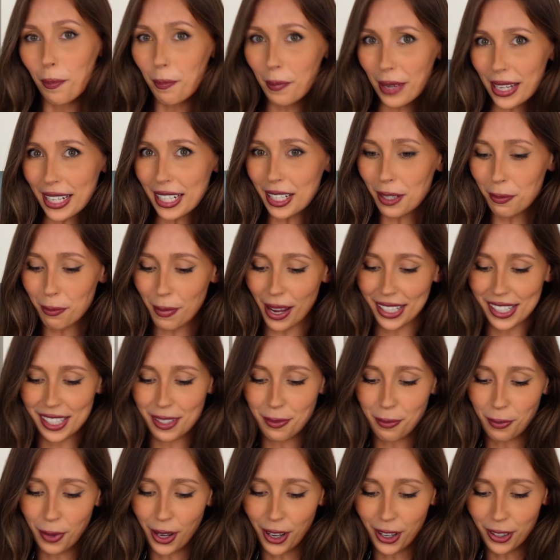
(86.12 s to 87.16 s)
a medium
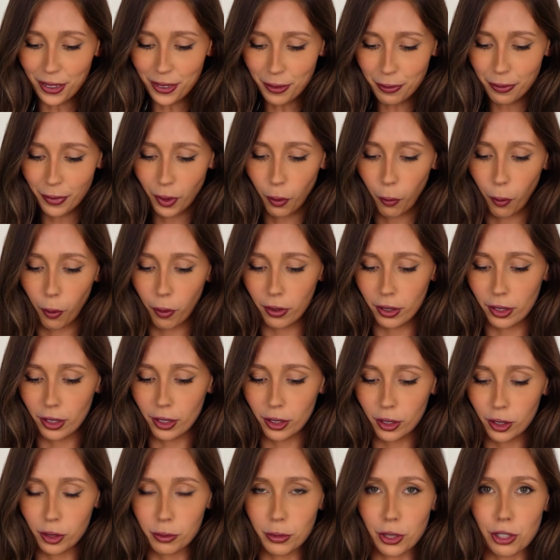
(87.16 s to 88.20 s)
mixing bowl.
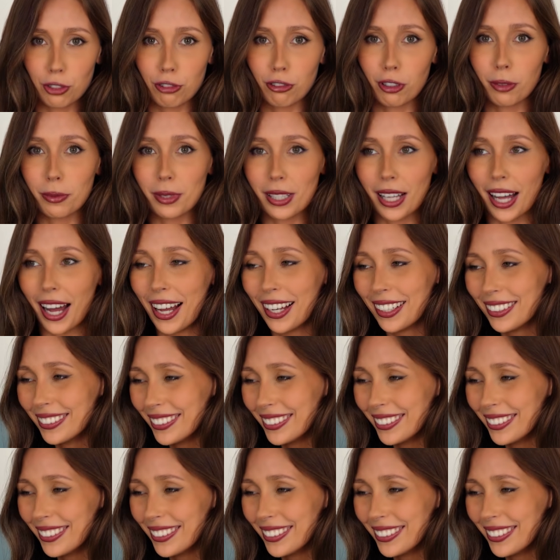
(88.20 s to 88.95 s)
Almost drops that.